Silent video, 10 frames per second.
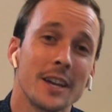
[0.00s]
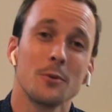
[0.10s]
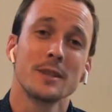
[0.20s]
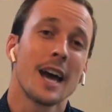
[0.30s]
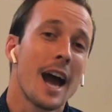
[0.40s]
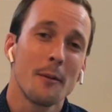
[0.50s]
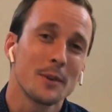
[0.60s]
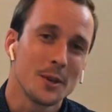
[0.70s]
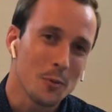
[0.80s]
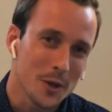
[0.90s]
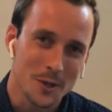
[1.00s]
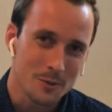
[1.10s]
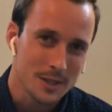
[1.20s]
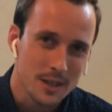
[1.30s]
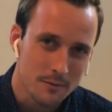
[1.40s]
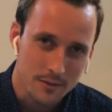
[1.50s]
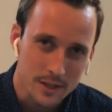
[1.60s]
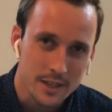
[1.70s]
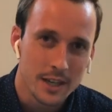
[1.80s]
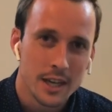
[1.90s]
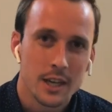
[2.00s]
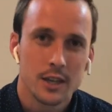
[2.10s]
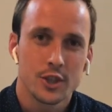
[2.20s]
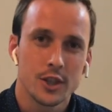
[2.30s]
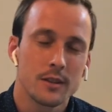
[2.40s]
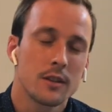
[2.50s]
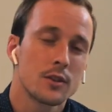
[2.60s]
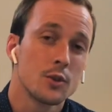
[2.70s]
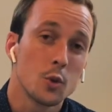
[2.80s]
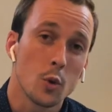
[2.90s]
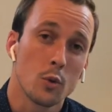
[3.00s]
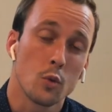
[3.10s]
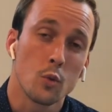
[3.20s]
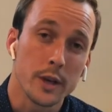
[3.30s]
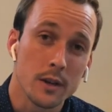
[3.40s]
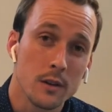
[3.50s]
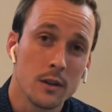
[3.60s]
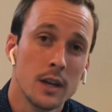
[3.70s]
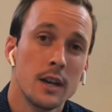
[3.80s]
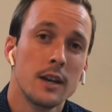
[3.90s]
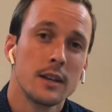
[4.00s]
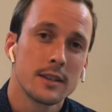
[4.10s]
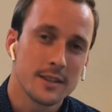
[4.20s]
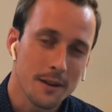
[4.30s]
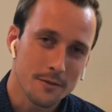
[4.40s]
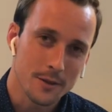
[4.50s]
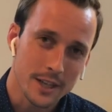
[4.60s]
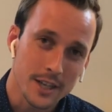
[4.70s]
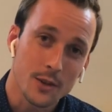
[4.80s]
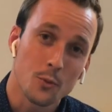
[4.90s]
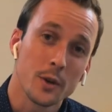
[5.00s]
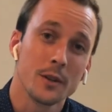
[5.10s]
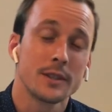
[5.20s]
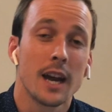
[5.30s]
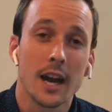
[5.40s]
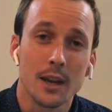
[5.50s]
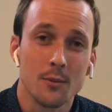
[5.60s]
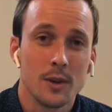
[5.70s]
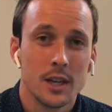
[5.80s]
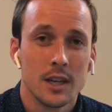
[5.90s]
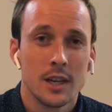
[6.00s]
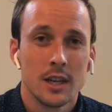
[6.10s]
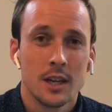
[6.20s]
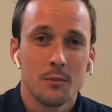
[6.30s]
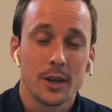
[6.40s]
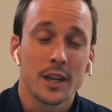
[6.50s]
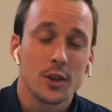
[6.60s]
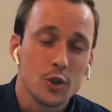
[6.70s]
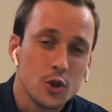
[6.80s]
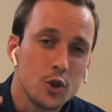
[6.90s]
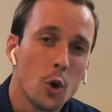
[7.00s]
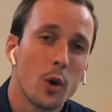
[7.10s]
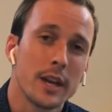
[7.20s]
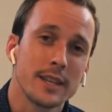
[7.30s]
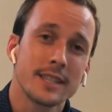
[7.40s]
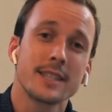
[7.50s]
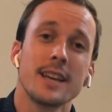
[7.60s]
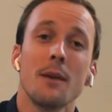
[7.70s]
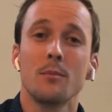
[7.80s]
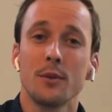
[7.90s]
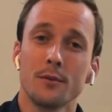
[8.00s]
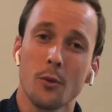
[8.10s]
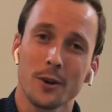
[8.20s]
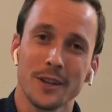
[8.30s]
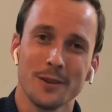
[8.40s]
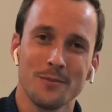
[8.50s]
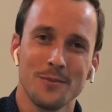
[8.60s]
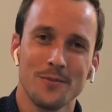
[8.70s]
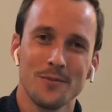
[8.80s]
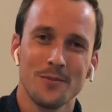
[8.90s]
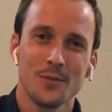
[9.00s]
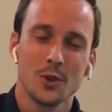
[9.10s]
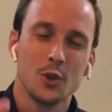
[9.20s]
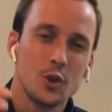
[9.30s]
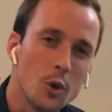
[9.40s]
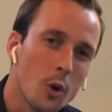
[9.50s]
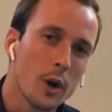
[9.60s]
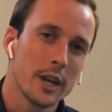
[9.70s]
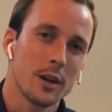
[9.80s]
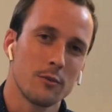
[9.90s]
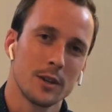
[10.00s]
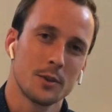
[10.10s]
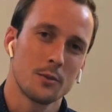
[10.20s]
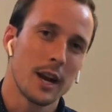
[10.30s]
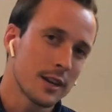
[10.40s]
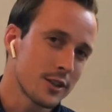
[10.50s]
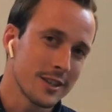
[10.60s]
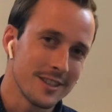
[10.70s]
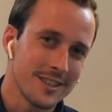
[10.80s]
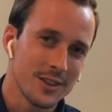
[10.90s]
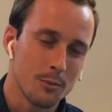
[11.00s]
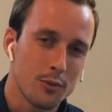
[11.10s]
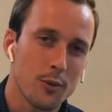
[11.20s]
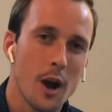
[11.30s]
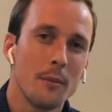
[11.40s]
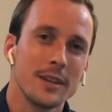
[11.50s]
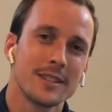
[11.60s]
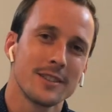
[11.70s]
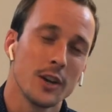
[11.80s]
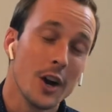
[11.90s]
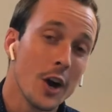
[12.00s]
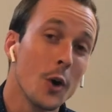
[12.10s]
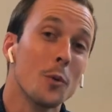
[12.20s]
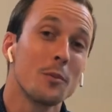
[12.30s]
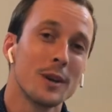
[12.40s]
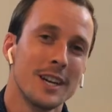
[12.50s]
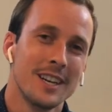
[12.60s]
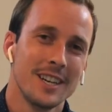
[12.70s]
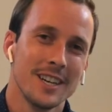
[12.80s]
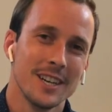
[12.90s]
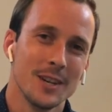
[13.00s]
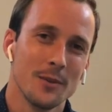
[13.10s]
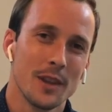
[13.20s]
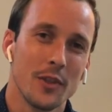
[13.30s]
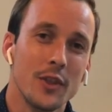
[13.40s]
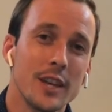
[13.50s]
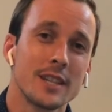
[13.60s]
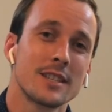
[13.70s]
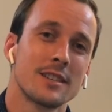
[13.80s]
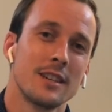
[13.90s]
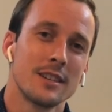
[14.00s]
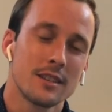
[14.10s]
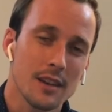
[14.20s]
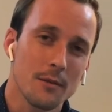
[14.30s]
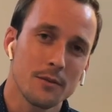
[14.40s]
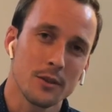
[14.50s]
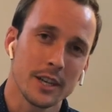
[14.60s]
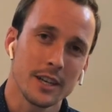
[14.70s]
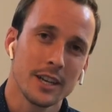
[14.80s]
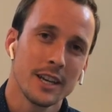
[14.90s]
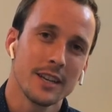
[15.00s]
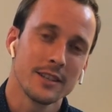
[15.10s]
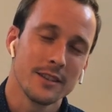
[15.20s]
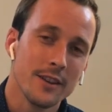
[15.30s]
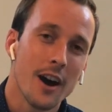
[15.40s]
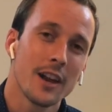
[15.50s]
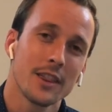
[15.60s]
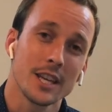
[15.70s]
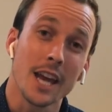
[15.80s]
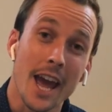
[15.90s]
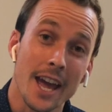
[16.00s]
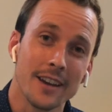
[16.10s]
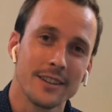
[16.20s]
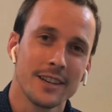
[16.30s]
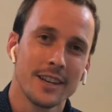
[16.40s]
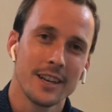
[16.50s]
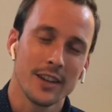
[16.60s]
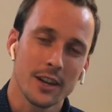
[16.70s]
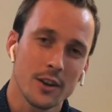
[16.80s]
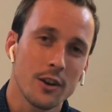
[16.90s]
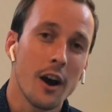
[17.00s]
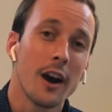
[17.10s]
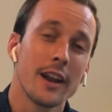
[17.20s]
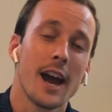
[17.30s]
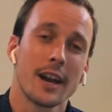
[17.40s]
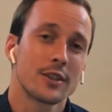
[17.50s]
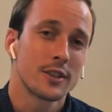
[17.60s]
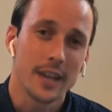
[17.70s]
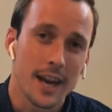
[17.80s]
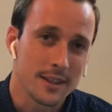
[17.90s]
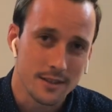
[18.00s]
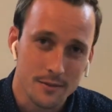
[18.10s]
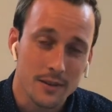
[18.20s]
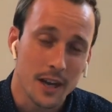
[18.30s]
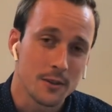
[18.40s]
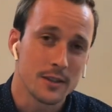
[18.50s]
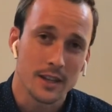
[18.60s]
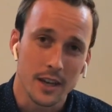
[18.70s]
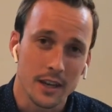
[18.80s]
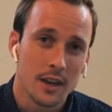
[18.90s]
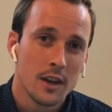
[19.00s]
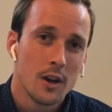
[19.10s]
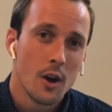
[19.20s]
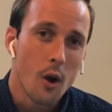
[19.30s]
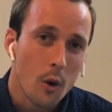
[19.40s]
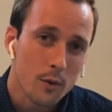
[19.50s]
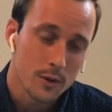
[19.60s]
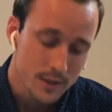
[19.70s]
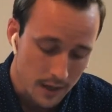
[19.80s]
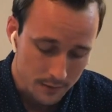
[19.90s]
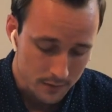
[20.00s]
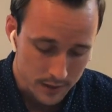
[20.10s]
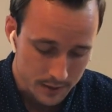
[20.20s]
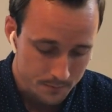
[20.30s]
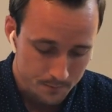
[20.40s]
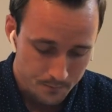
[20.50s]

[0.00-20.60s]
he was happy while he was suffering. Jesus endured real suffering in real time. But he had a joy set before him. The joy of resurrection. The promise, the hope, that this suffering is not the end, and that God actually has the final say over suffering.